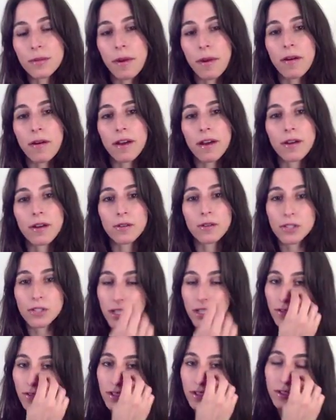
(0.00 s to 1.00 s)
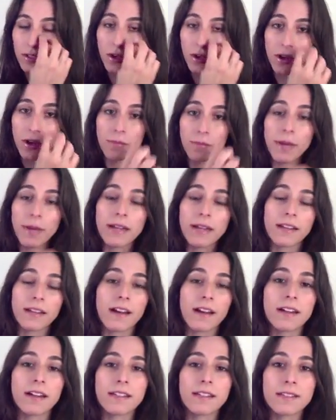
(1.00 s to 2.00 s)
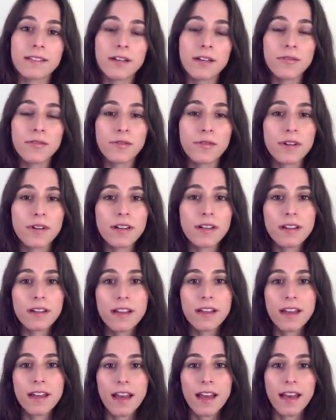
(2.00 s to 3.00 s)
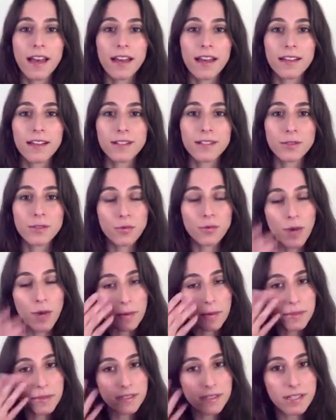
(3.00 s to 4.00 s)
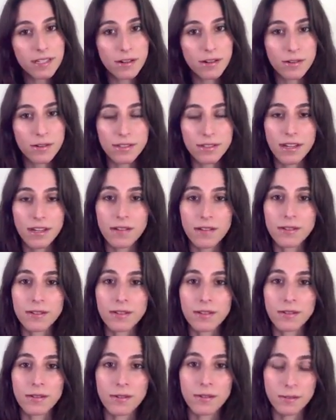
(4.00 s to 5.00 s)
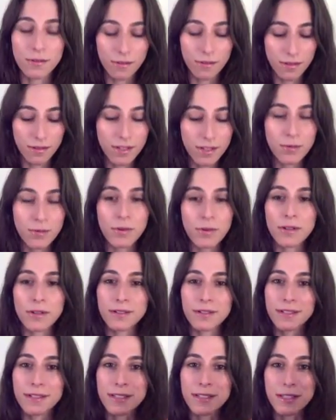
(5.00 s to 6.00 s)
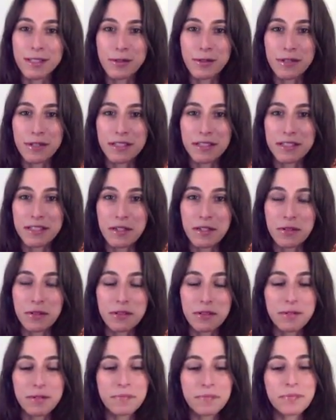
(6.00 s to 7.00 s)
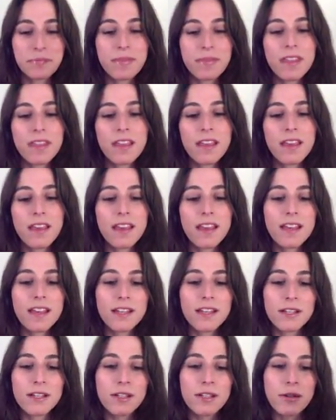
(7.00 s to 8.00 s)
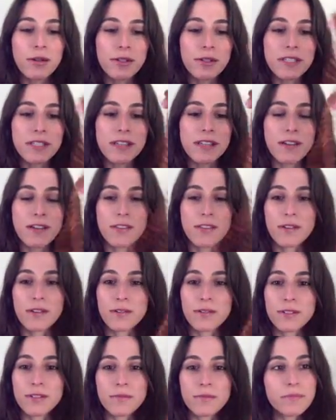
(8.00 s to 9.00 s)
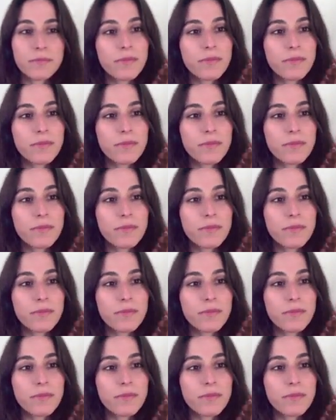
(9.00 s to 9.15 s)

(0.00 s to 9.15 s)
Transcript: about how Shiva saw mankind suffering and wept tears down to the earth, and these were considered his tears. You'll see that there's